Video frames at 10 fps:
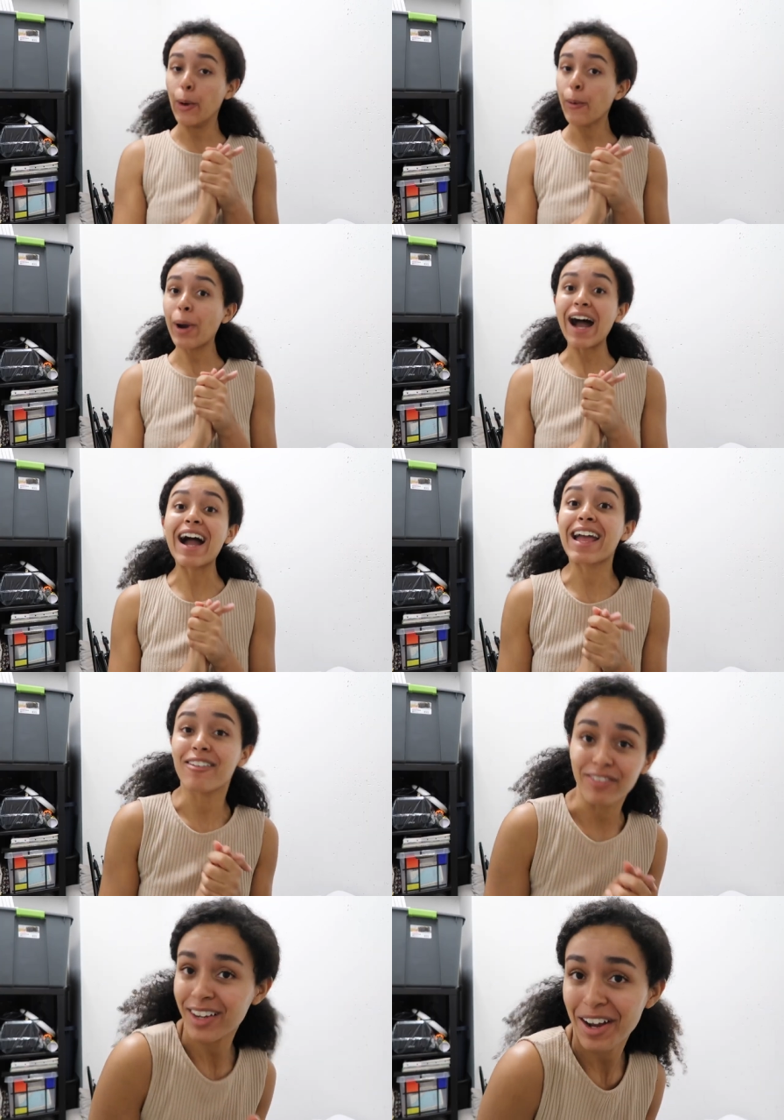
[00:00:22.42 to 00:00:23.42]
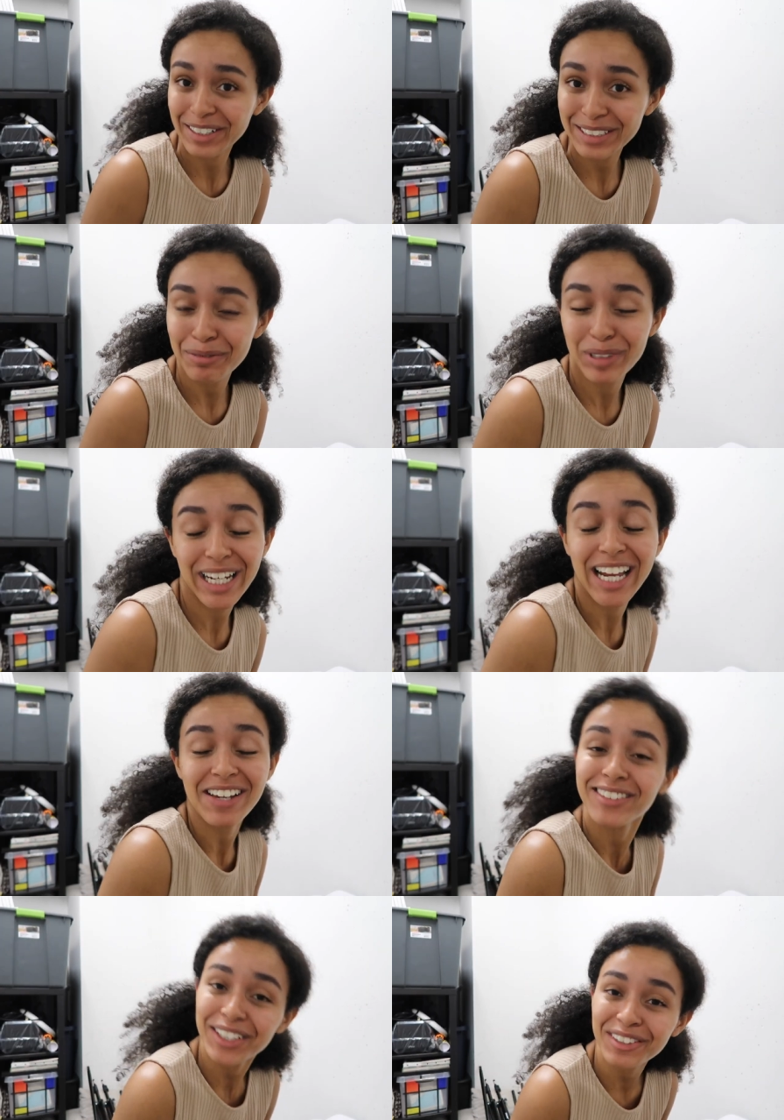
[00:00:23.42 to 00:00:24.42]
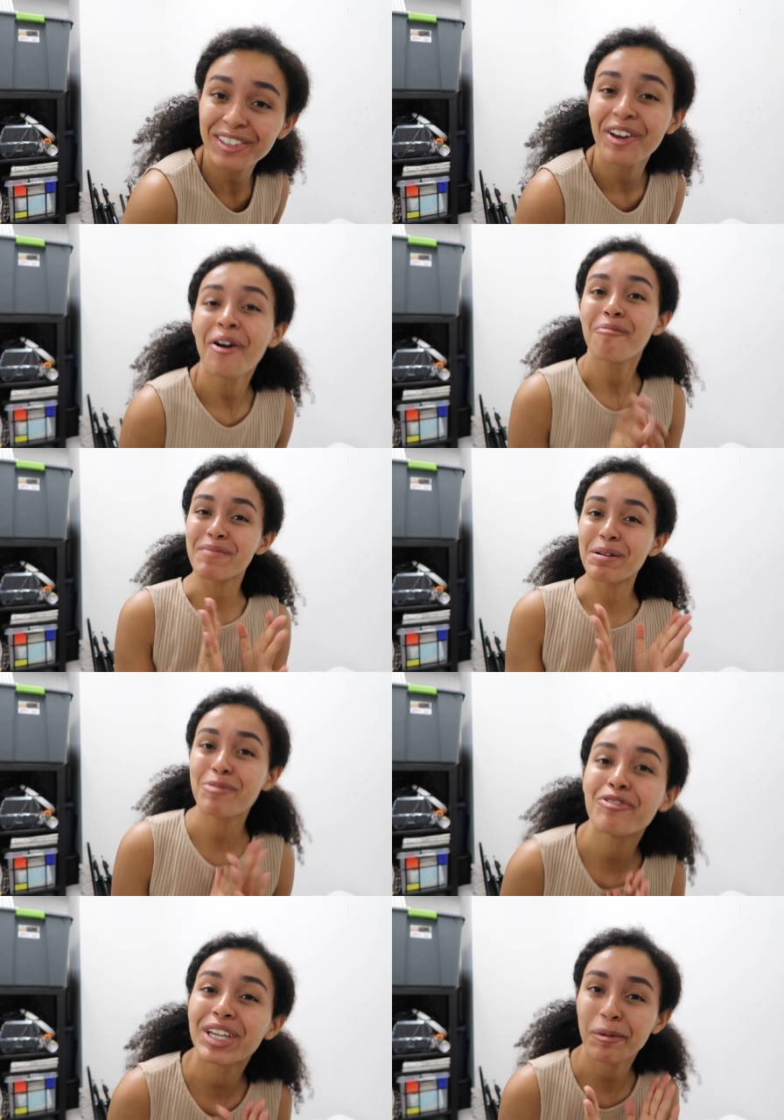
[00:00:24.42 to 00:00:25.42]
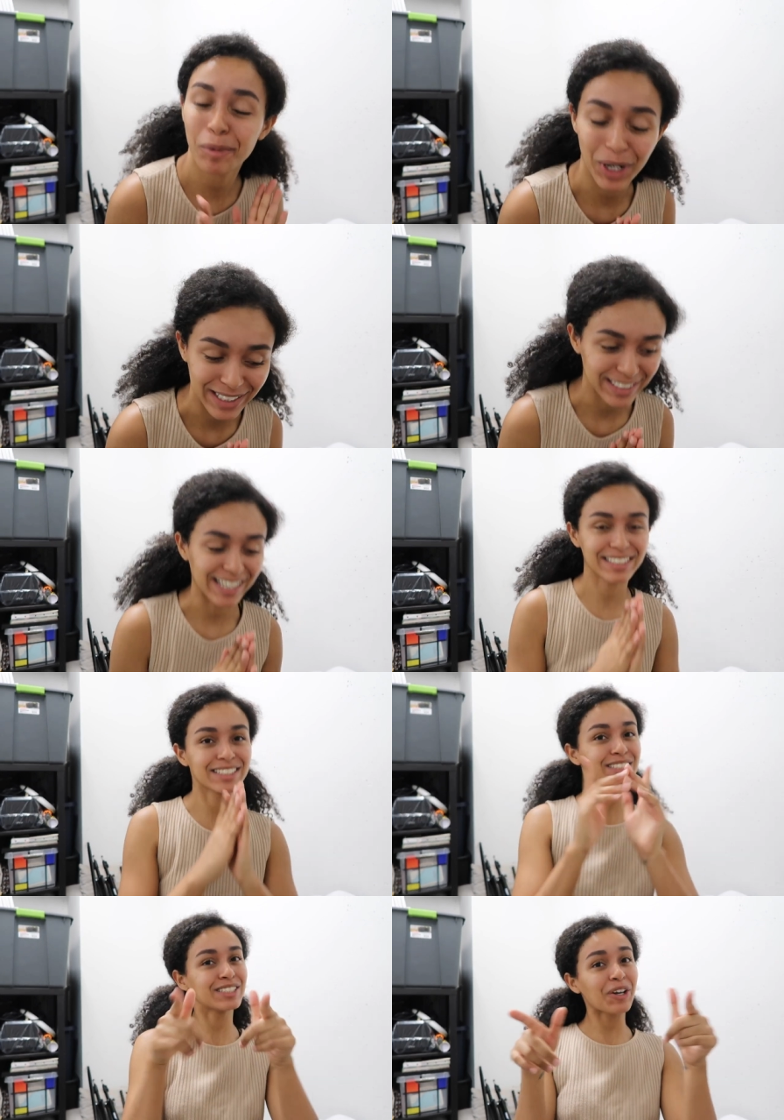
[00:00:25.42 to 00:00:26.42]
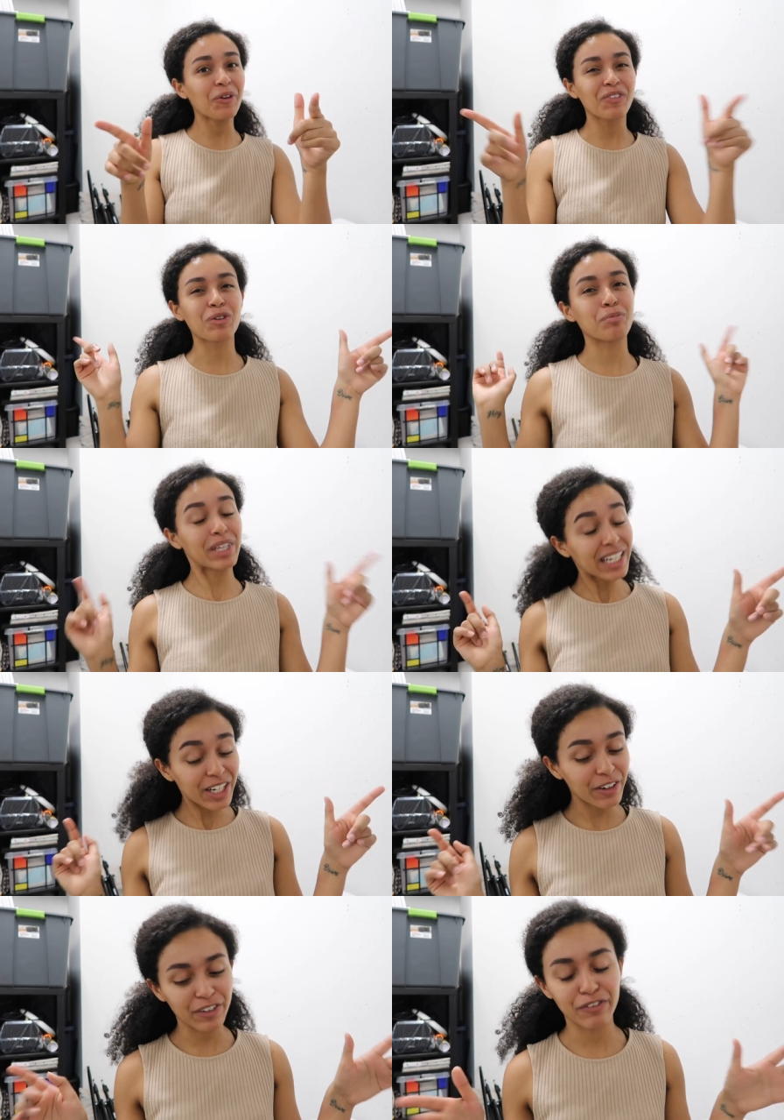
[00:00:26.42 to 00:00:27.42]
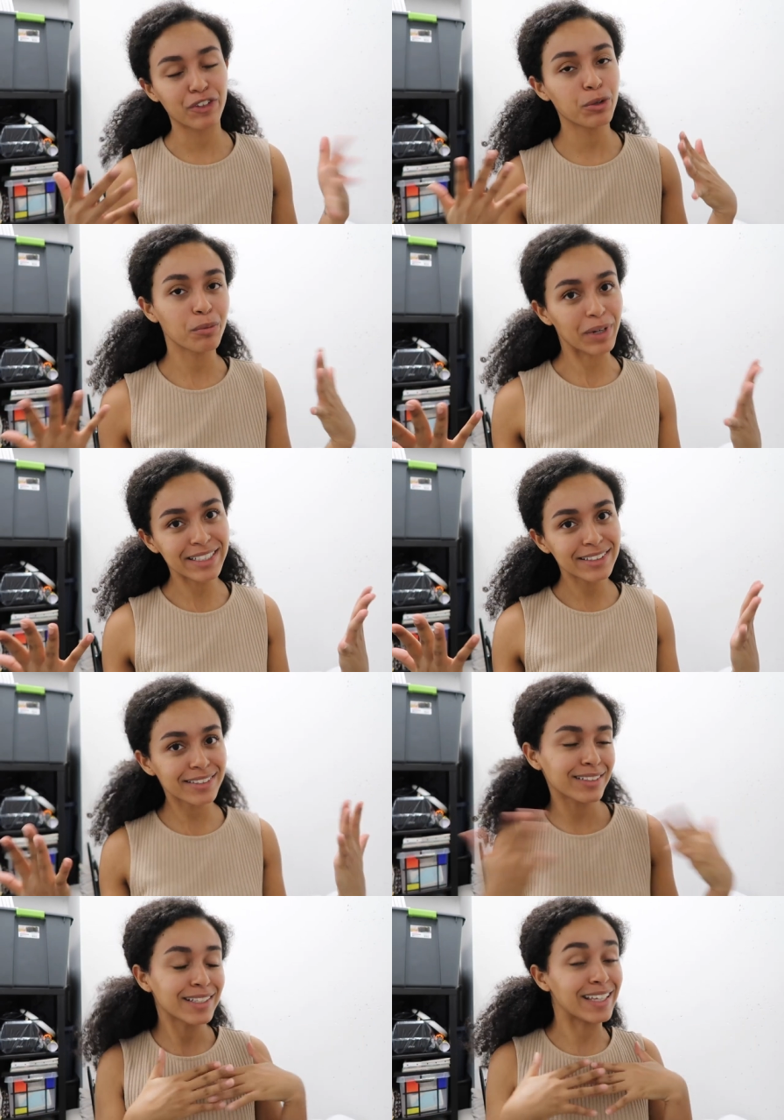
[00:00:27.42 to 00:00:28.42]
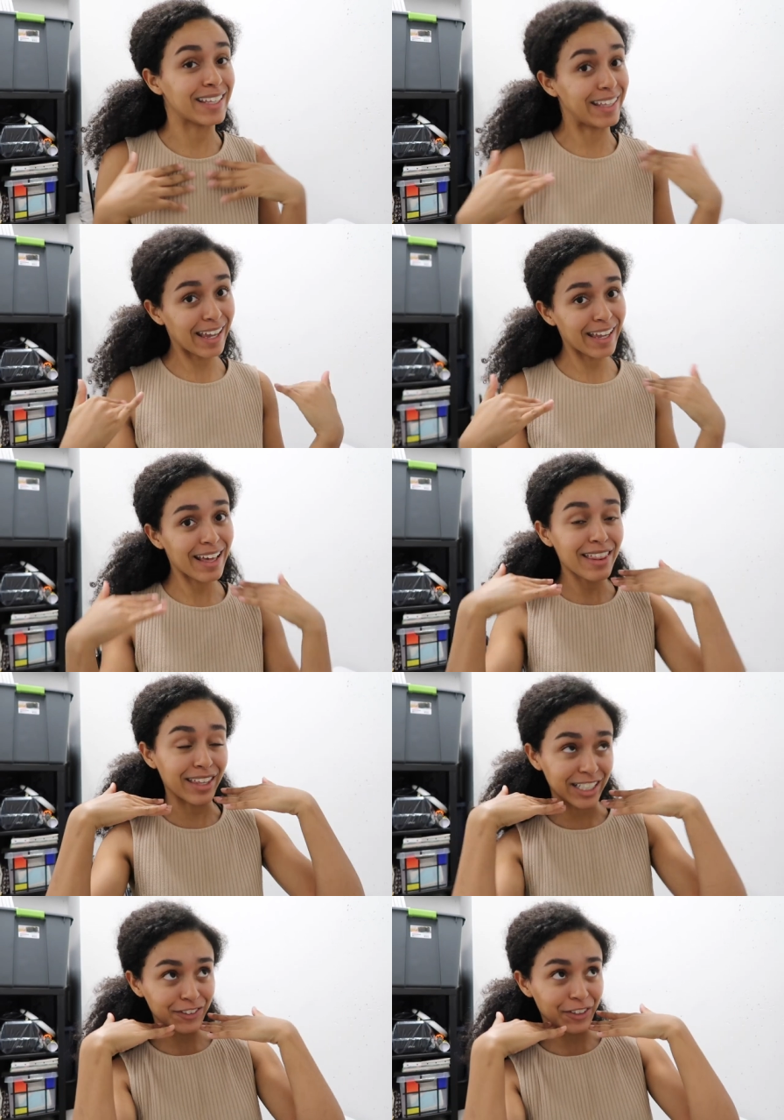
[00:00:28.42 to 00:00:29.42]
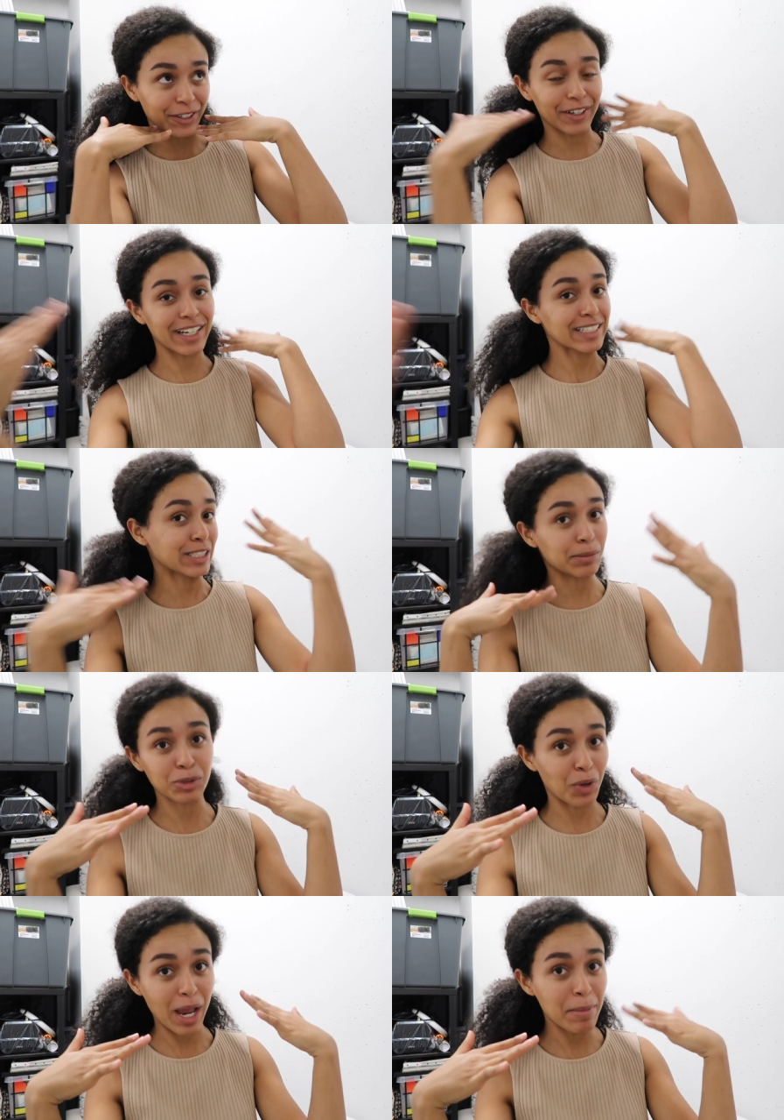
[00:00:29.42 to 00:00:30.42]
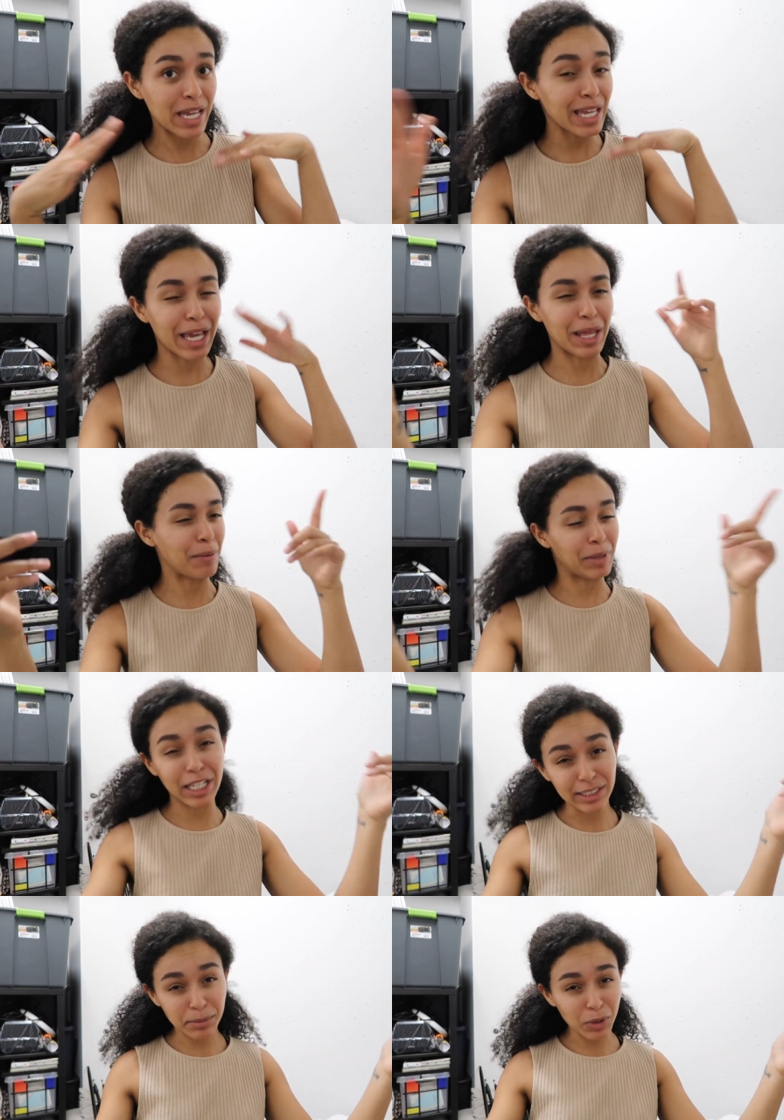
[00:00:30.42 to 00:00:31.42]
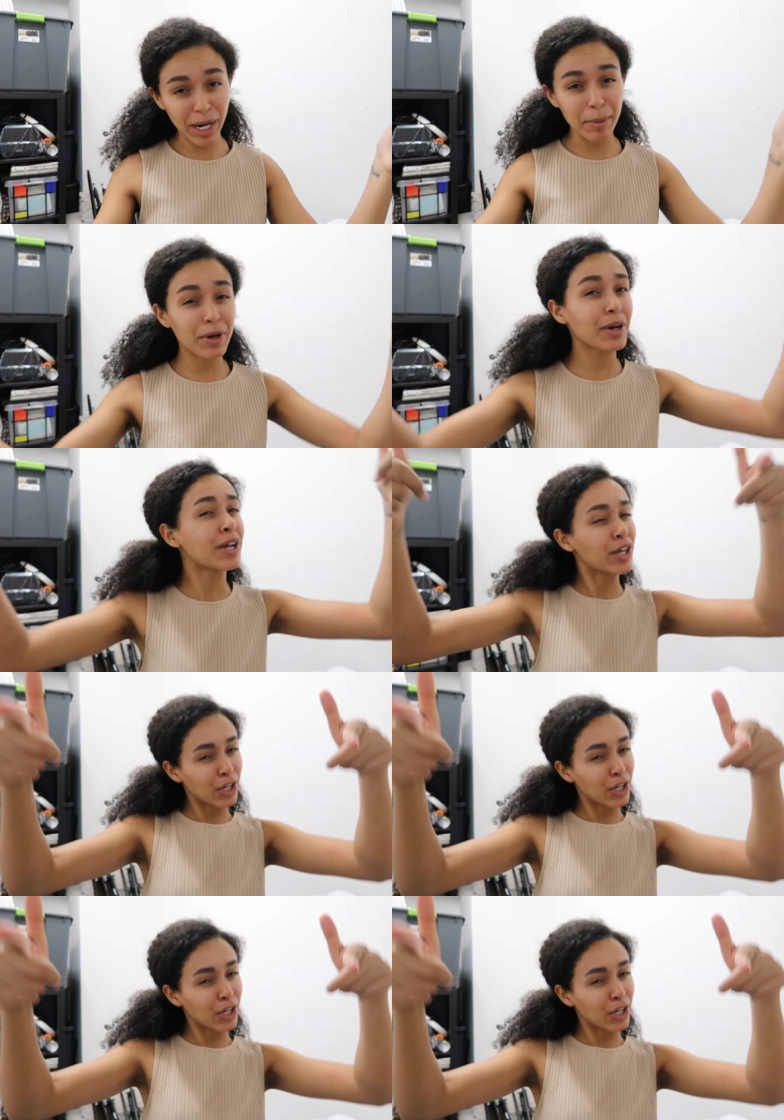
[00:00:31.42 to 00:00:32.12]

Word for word: No, I have not, but I have started my moving process. So, if you've been here for a few months, yay, thanks for subscribing and being a subscriber.